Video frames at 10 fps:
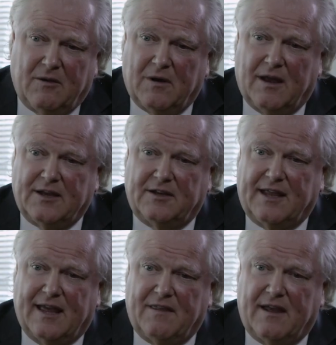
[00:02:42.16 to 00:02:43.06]
would like you to
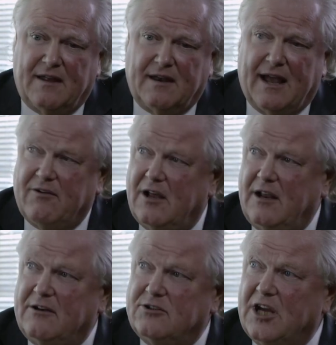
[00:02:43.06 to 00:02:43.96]
get there an hour early
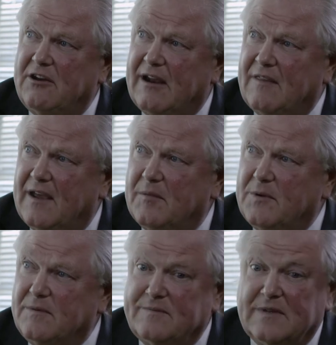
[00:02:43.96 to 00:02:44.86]
and he'll show you around the
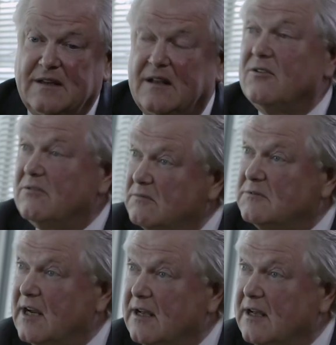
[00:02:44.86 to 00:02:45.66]
airport. I thought, great